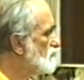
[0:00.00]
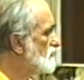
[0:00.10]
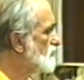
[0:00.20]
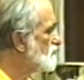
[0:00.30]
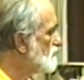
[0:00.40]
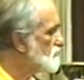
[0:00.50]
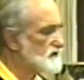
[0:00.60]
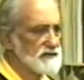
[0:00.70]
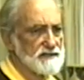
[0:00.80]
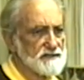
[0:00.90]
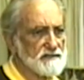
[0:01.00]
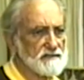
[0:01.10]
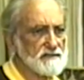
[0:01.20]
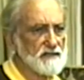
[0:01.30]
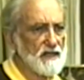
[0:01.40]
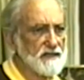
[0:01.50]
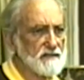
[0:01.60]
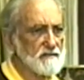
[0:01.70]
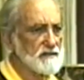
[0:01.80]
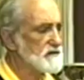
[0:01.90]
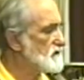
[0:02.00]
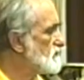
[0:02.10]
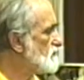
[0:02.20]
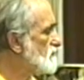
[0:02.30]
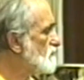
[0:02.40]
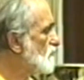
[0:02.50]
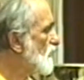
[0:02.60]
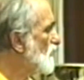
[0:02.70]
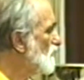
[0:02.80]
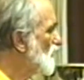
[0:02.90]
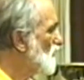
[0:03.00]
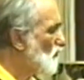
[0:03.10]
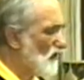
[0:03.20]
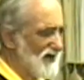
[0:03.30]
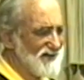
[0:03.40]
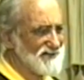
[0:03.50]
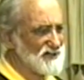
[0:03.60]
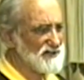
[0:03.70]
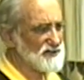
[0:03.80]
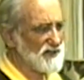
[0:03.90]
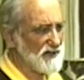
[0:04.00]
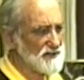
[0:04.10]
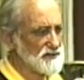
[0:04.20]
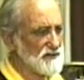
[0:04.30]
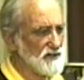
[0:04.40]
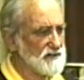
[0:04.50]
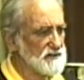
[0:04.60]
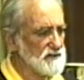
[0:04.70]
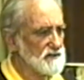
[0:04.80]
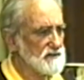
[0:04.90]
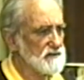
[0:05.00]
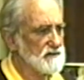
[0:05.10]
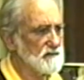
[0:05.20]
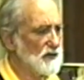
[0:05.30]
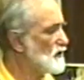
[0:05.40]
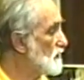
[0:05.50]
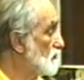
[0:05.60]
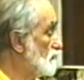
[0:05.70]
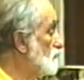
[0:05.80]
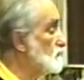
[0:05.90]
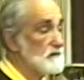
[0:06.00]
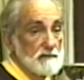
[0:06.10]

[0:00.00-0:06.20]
ignorance and this is enlightenment? Why is this the entry into Buddhahood?